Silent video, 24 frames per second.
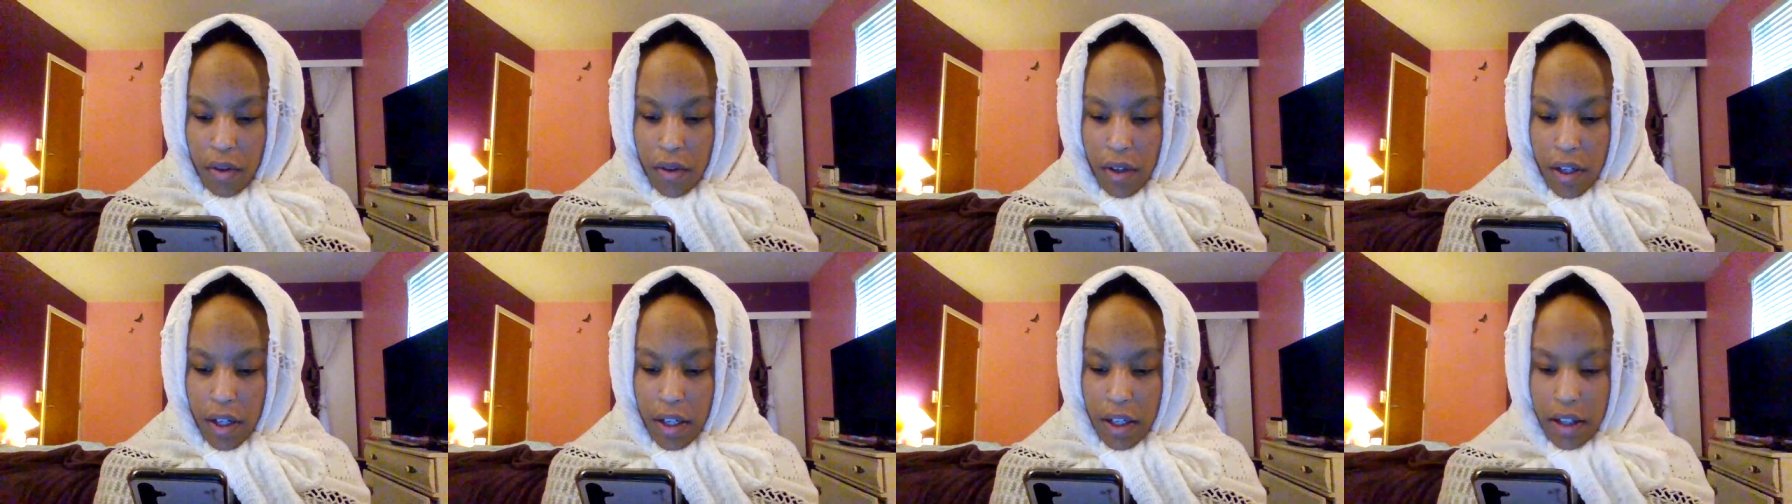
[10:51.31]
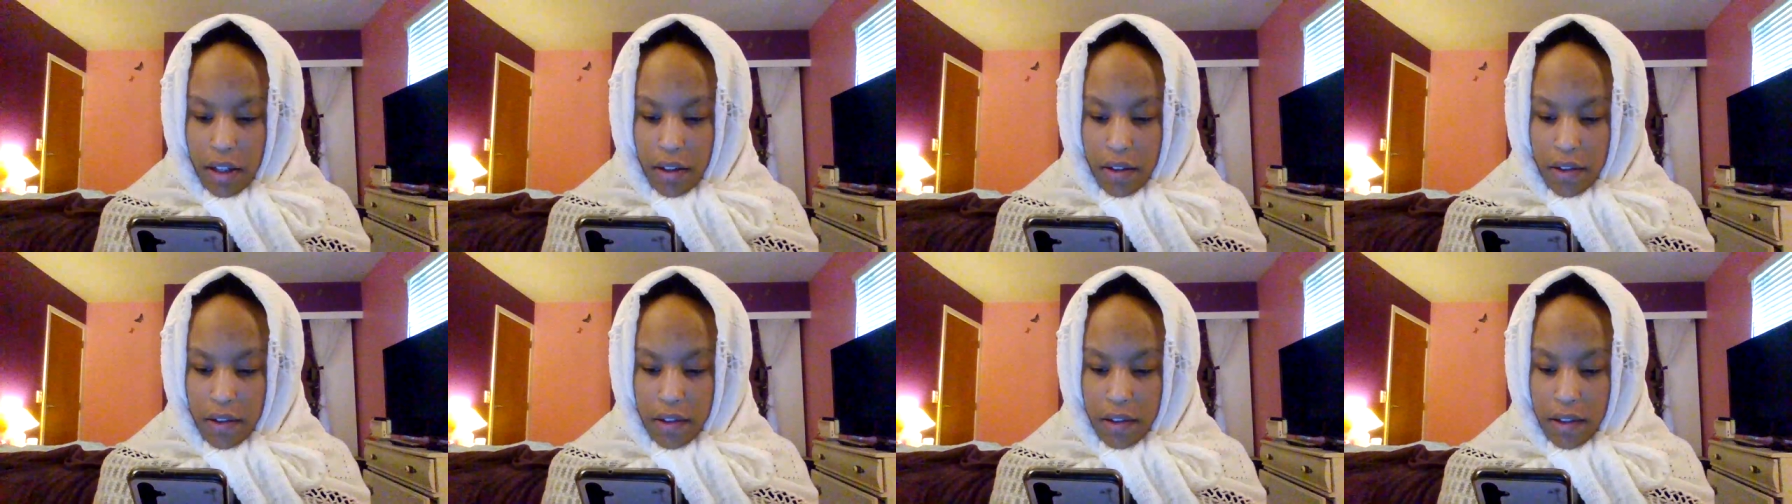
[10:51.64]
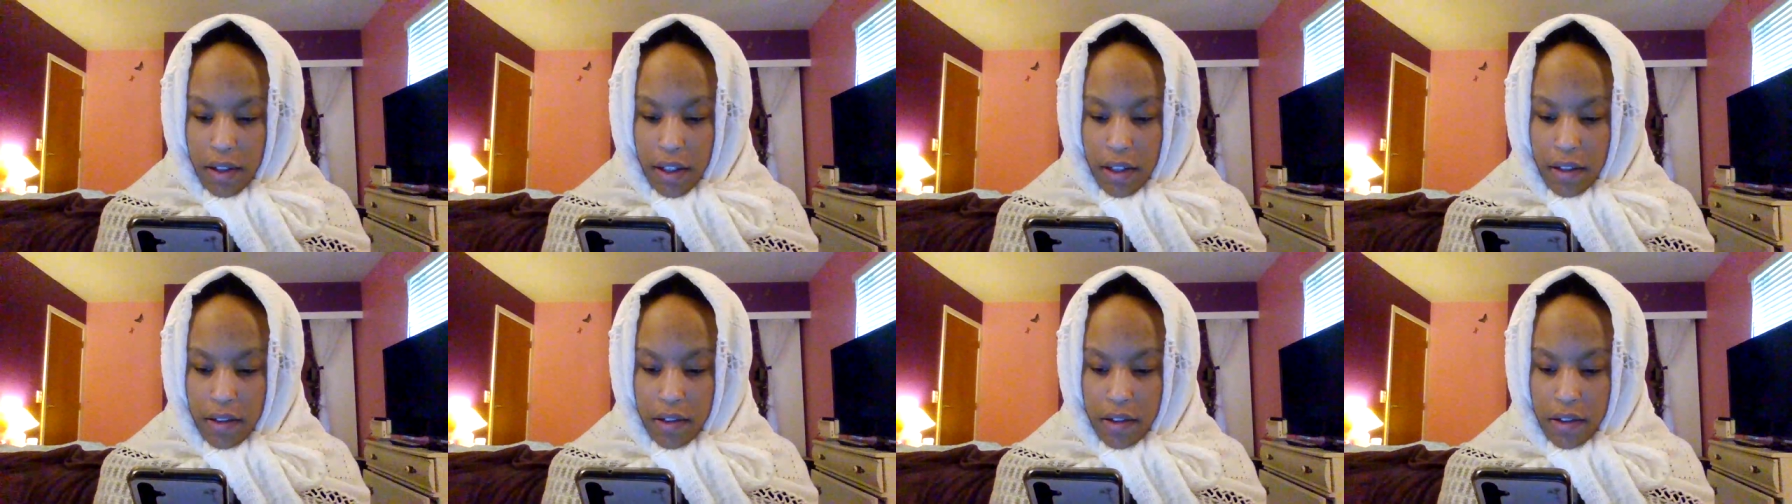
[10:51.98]
you had the
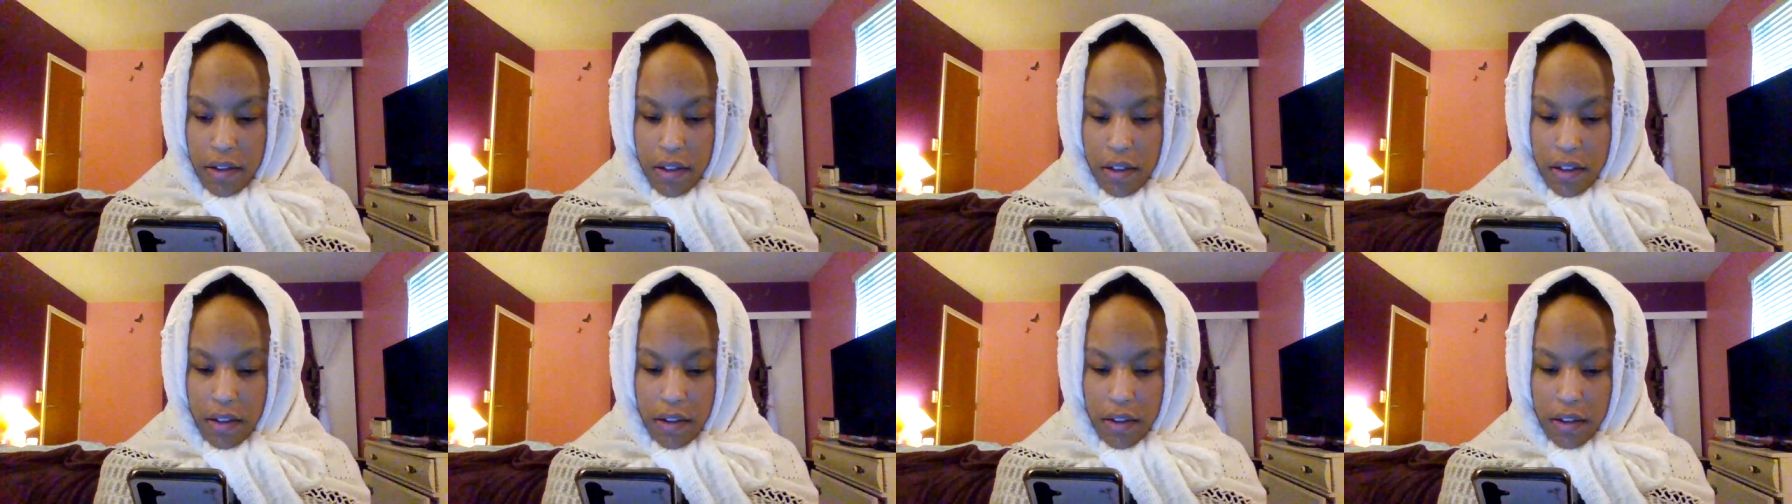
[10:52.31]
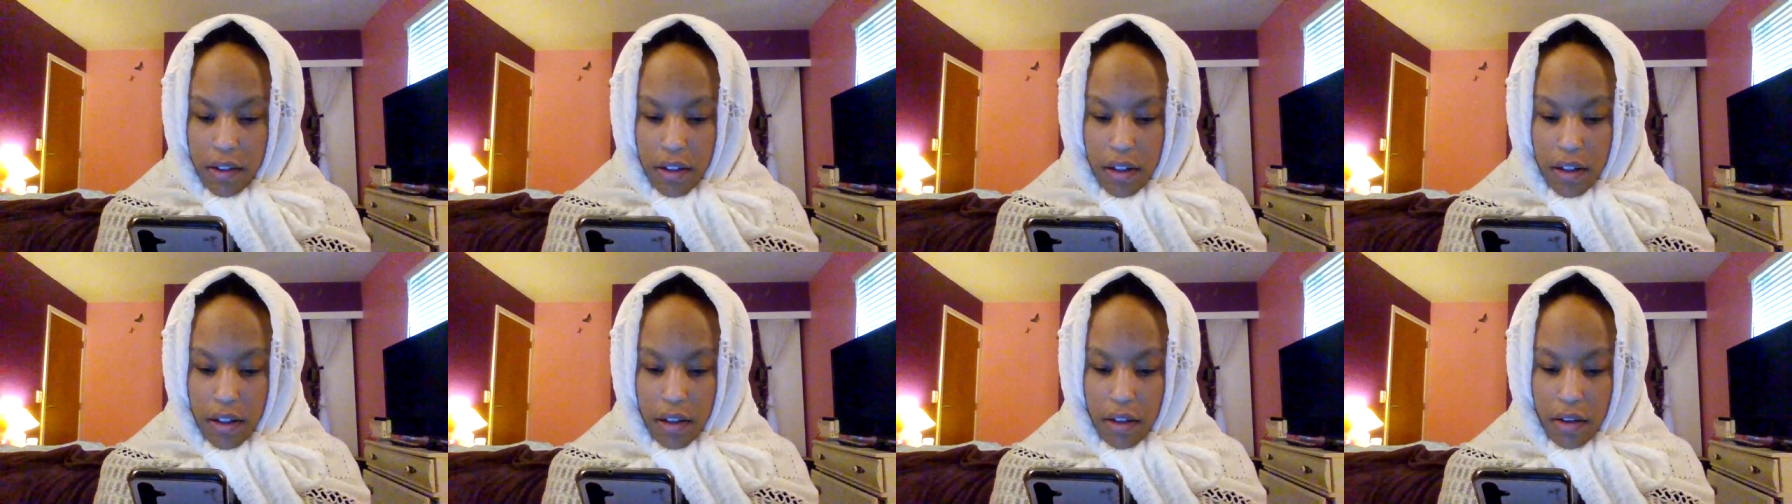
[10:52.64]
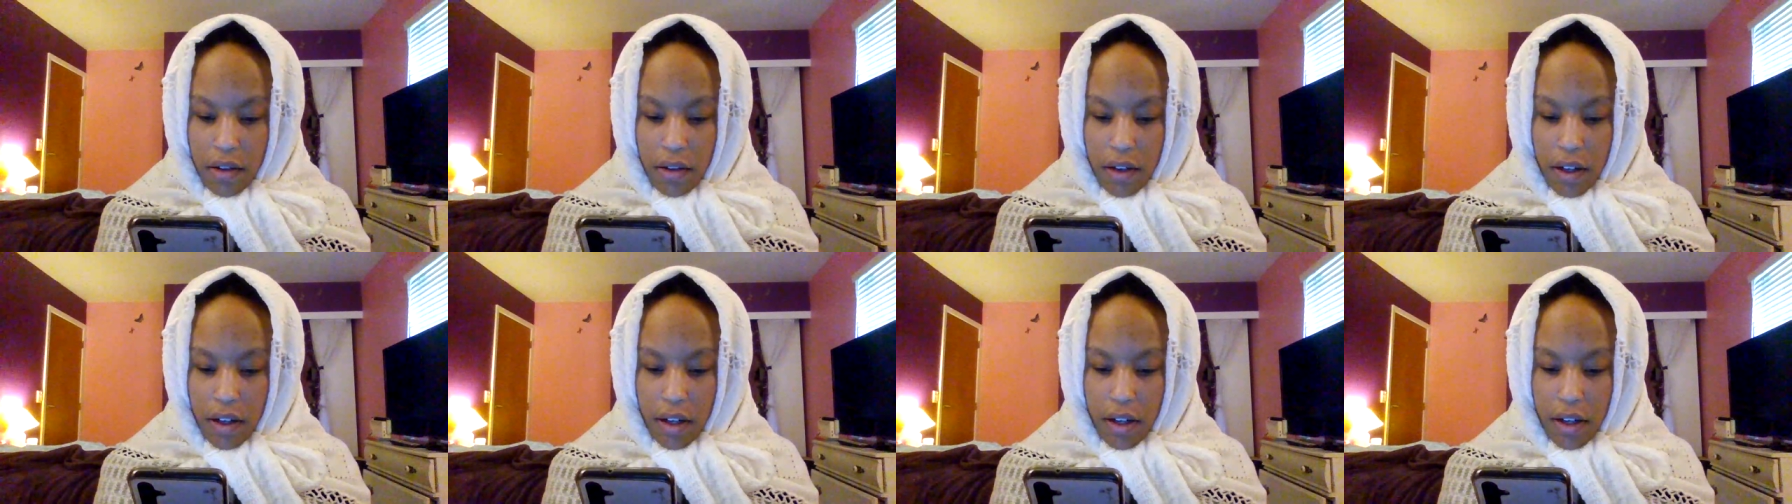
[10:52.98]
slightest intent to
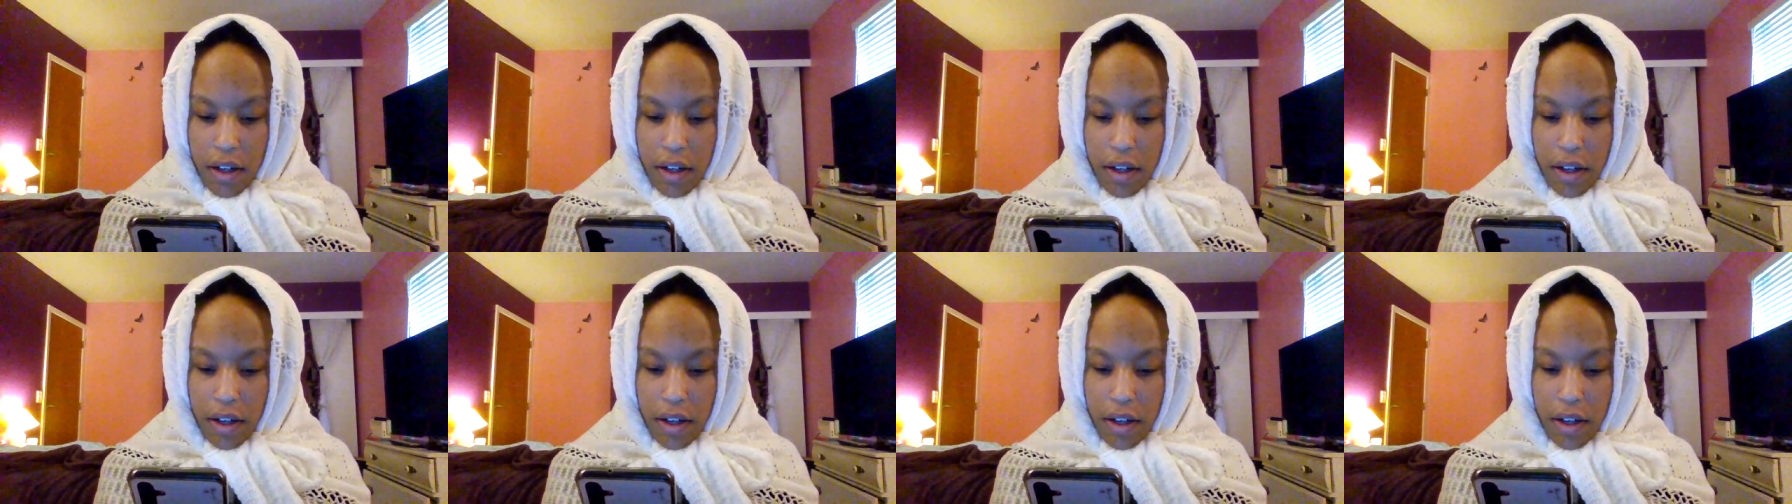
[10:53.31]
kill,